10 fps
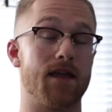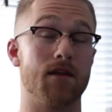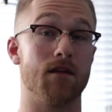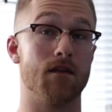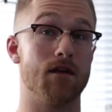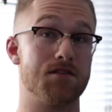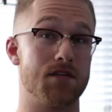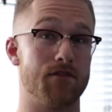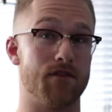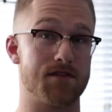can
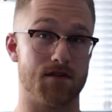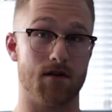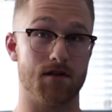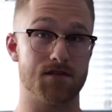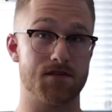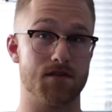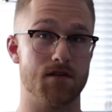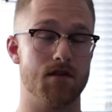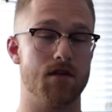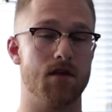achieve as an artist,
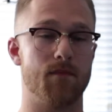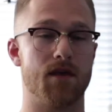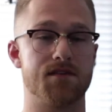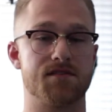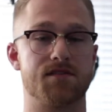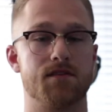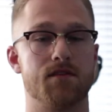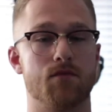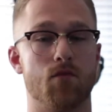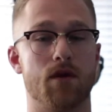because
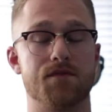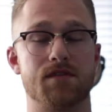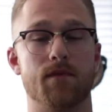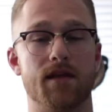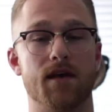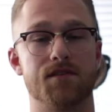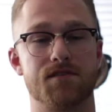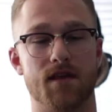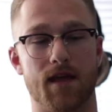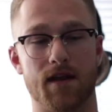working with somebody else,
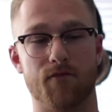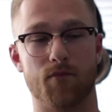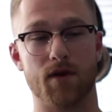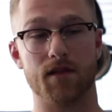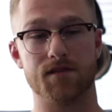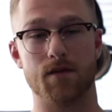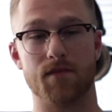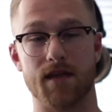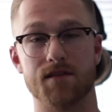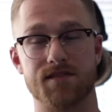they kind of bring
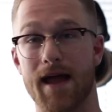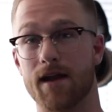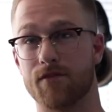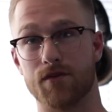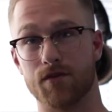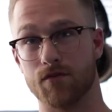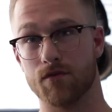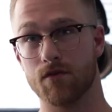something else out of you